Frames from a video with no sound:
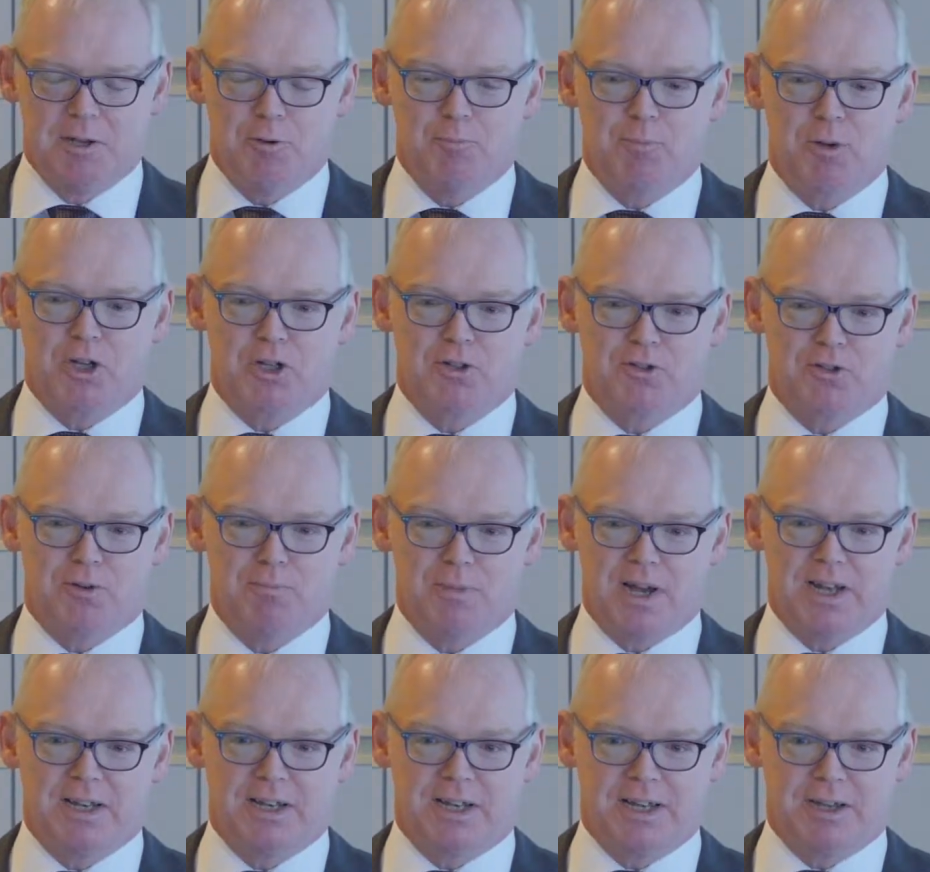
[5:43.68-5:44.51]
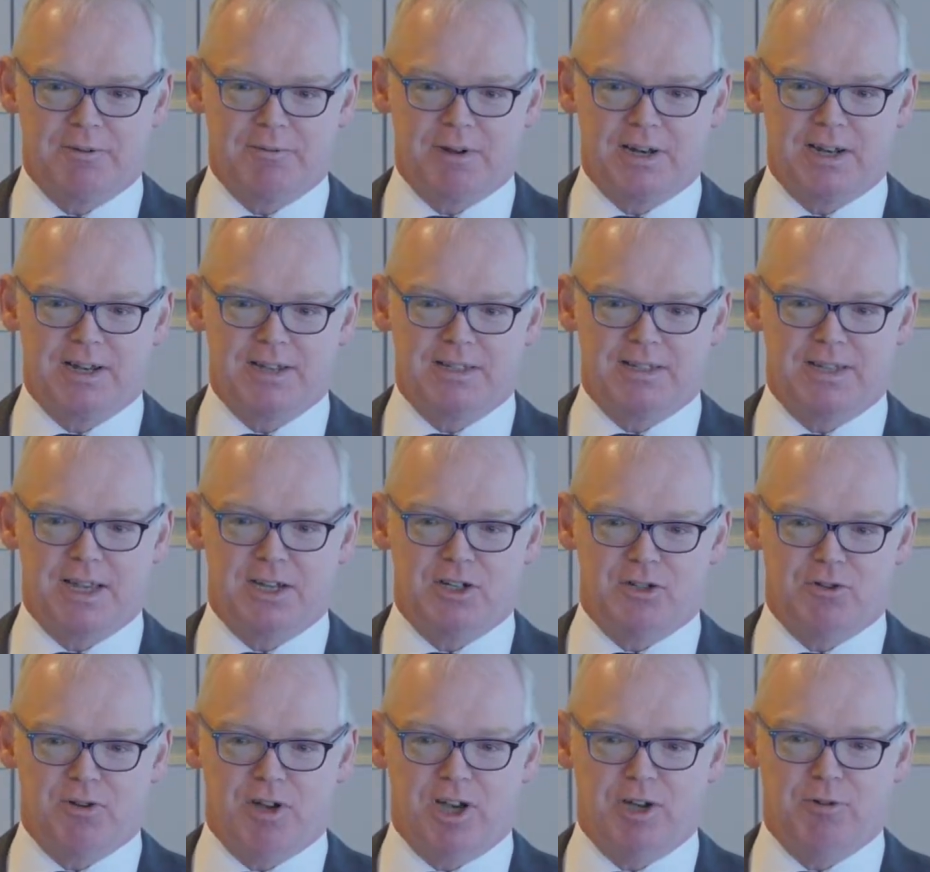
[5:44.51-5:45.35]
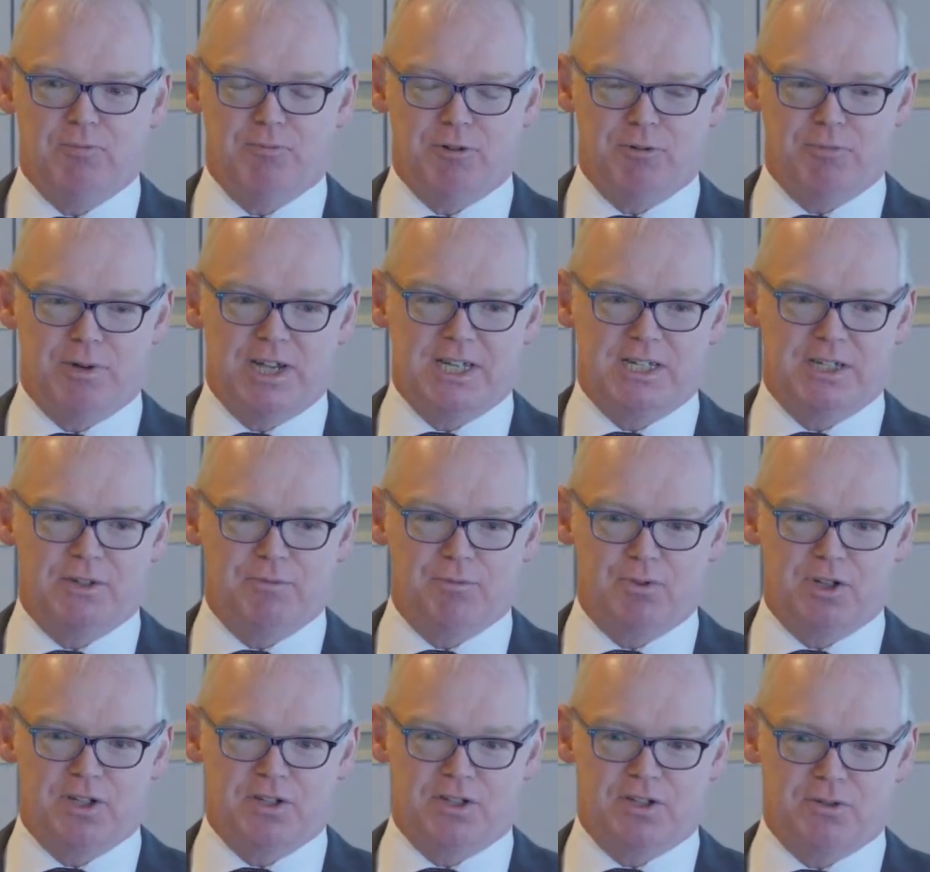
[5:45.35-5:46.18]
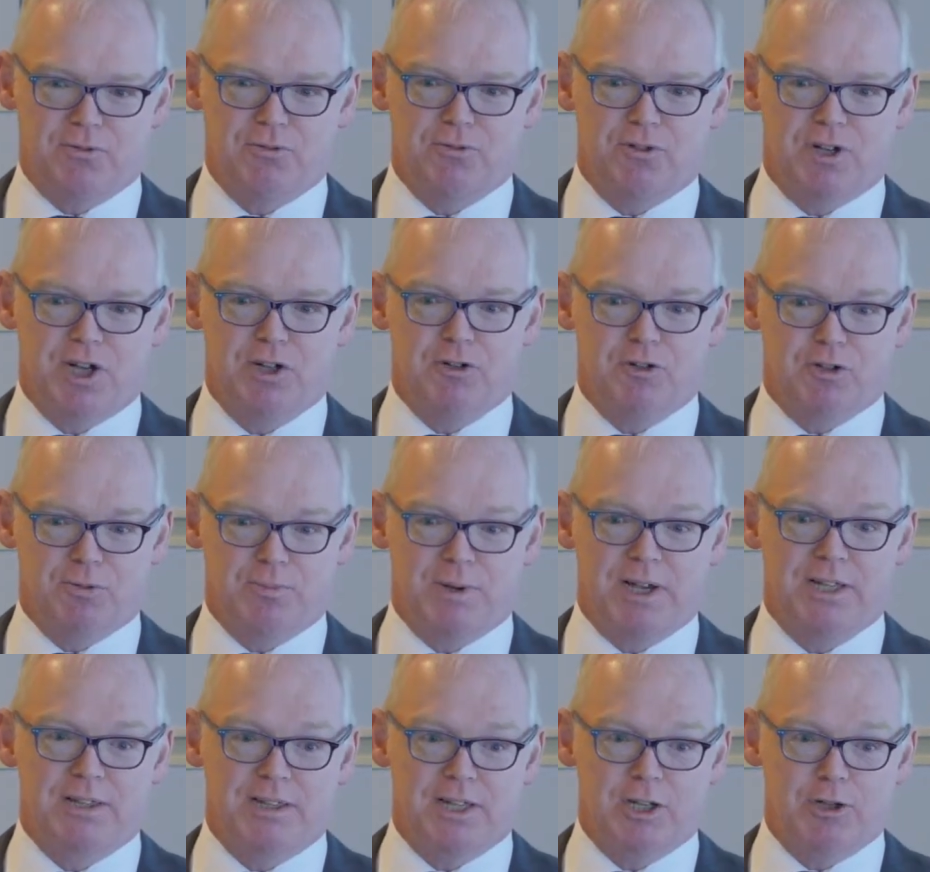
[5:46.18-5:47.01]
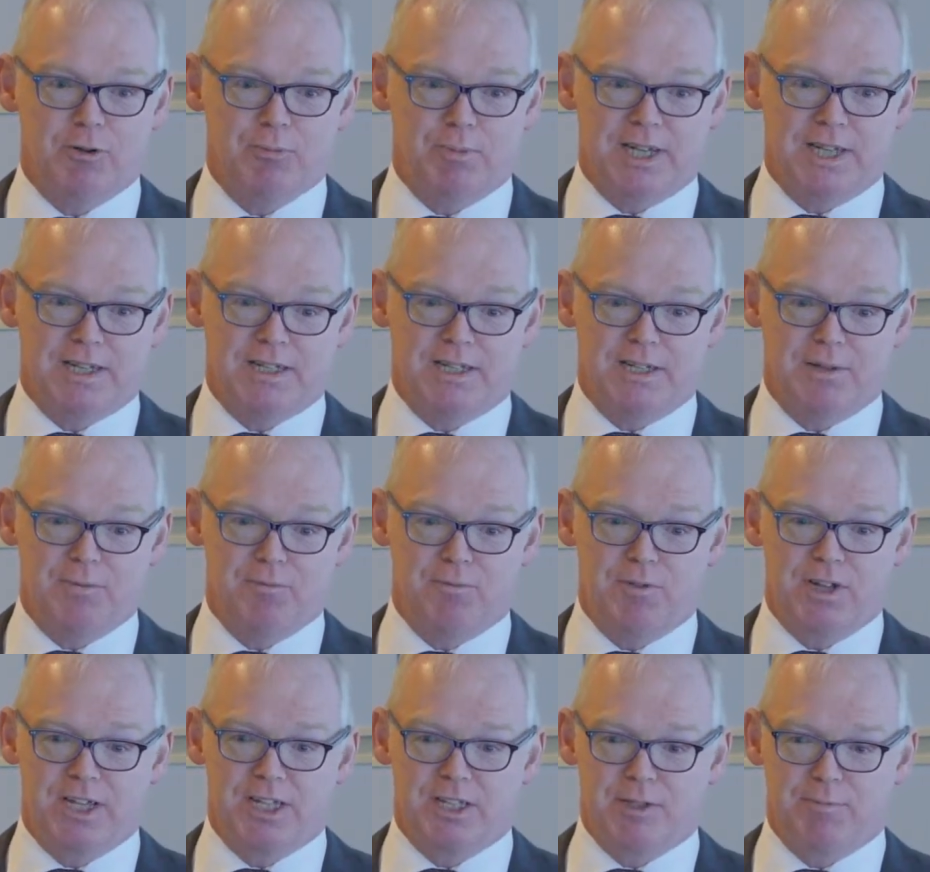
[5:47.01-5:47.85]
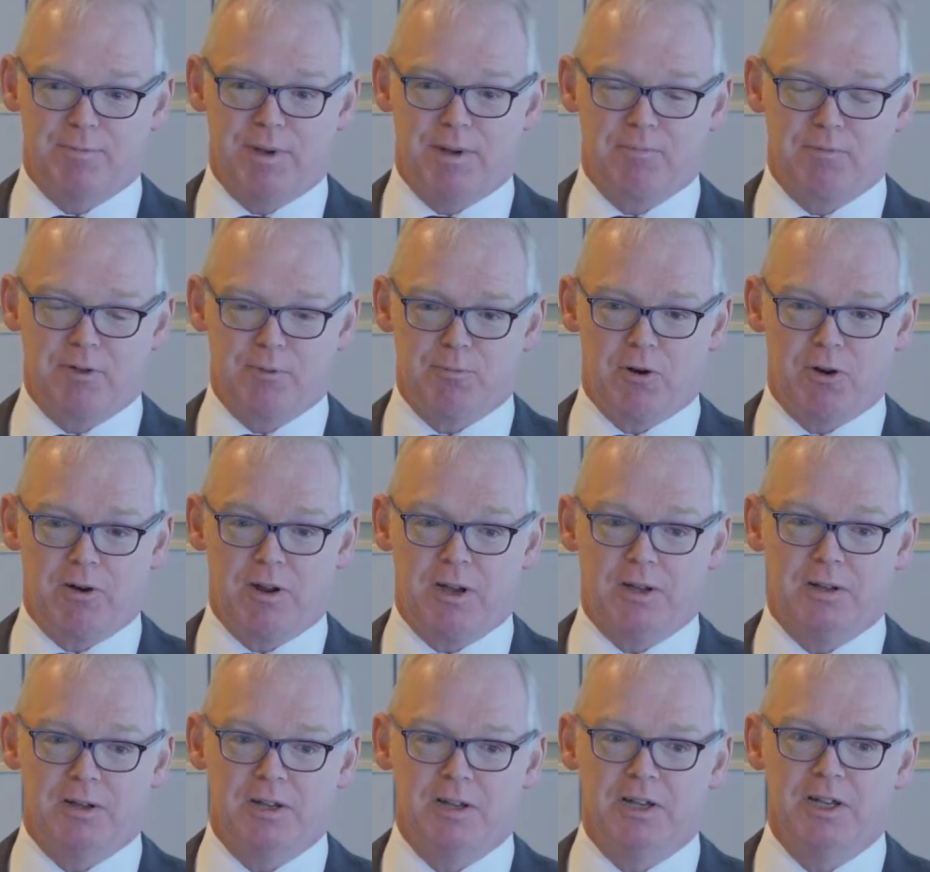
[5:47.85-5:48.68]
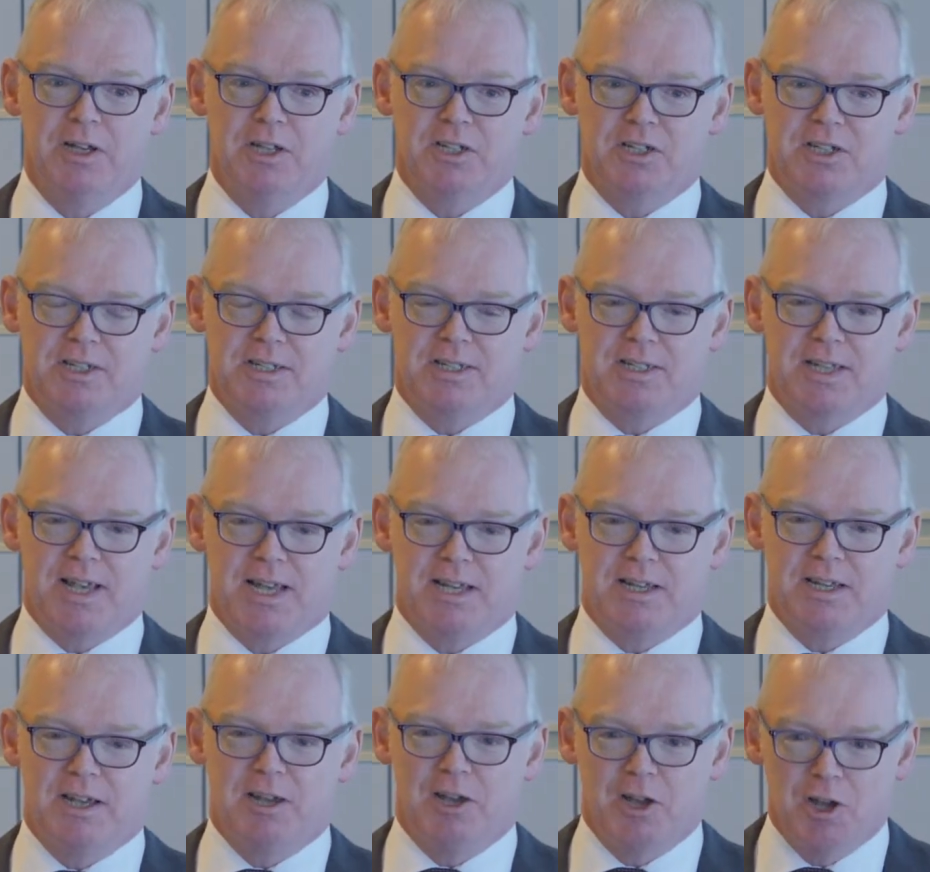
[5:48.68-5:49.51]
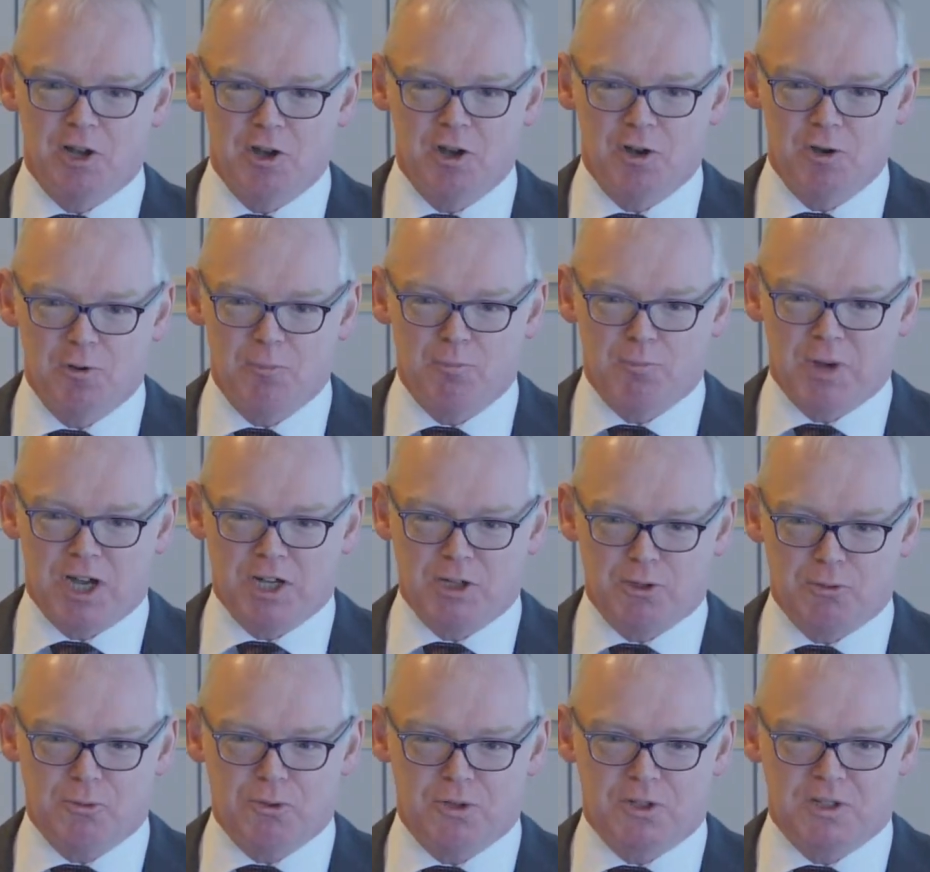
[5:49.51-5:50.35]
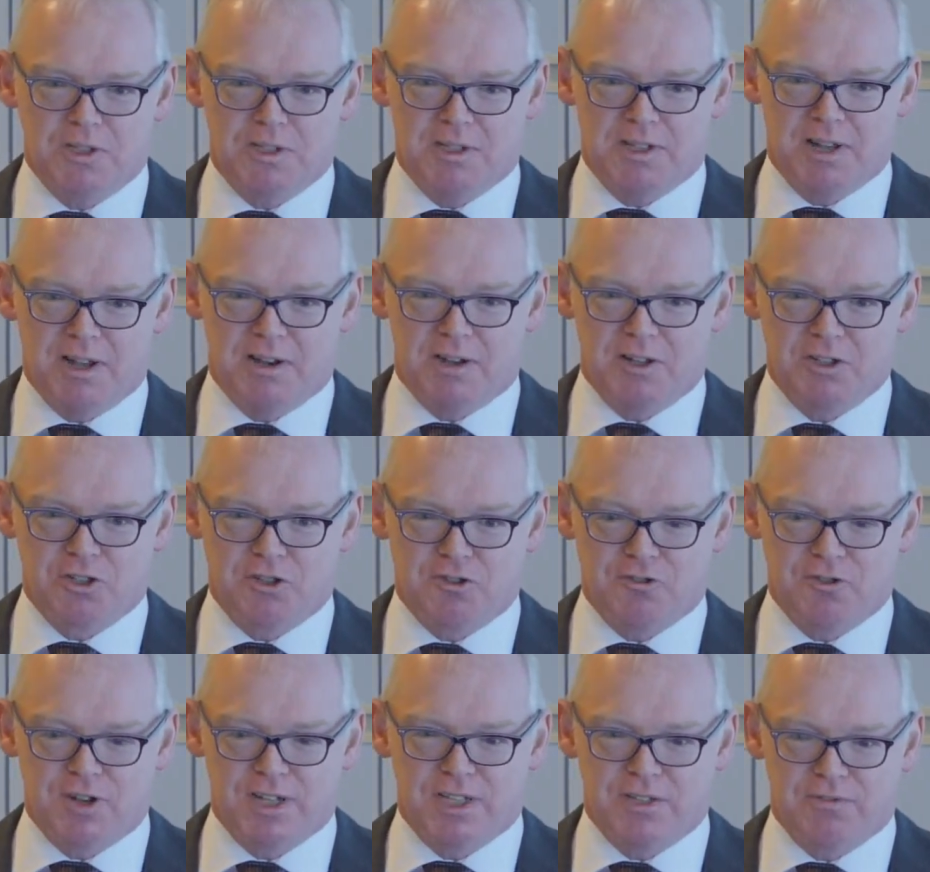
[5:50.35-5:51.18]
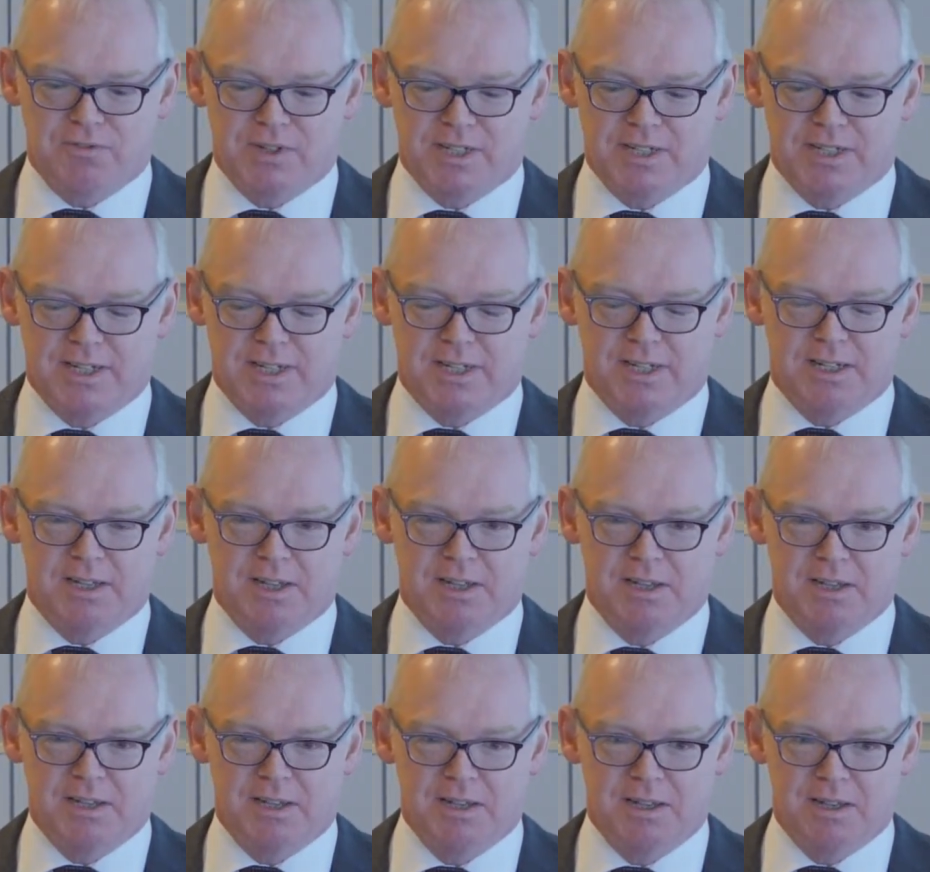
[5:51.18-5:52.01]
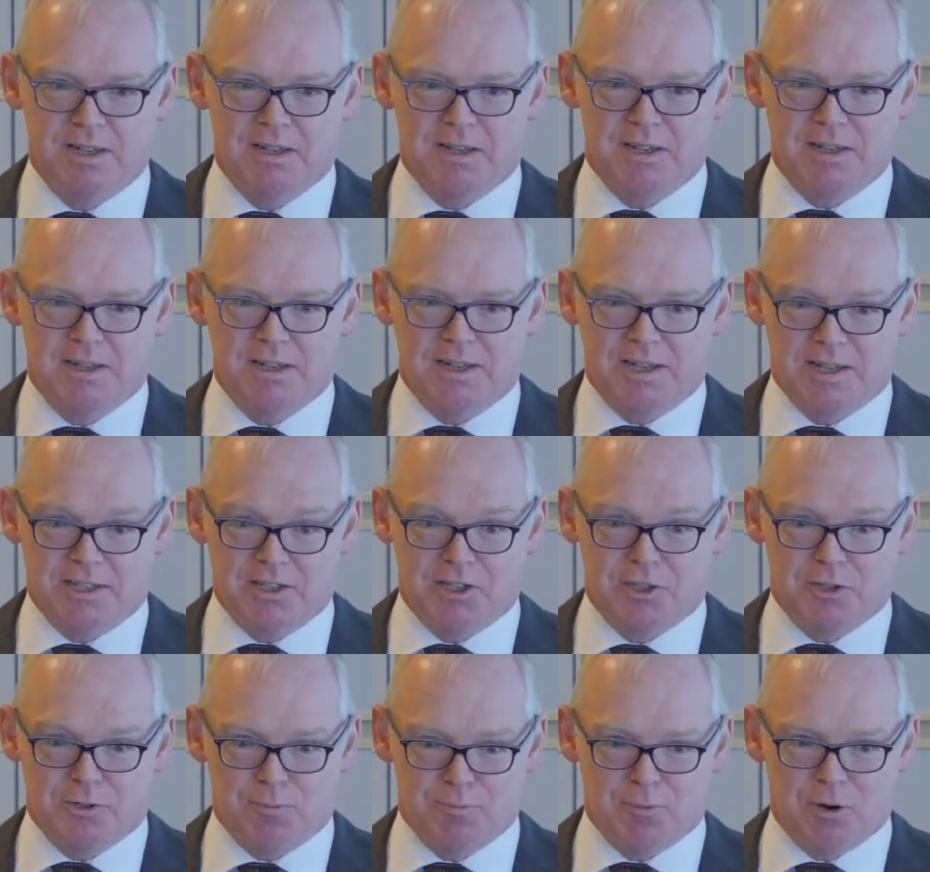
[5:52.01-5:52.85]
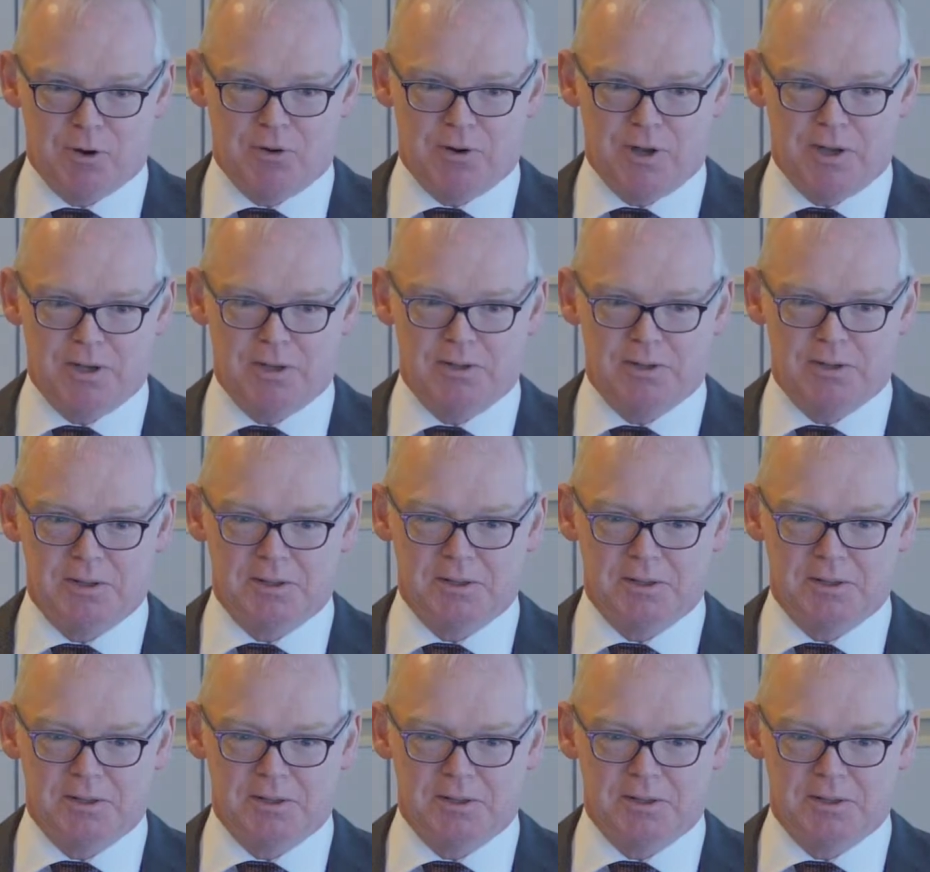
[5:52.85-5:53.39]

because on Monday when I said to her, we're waiting for your stool culture, but I think you'll be getting infliximab tomorrow, she said, my daughter's last dress fitting is tomorrow.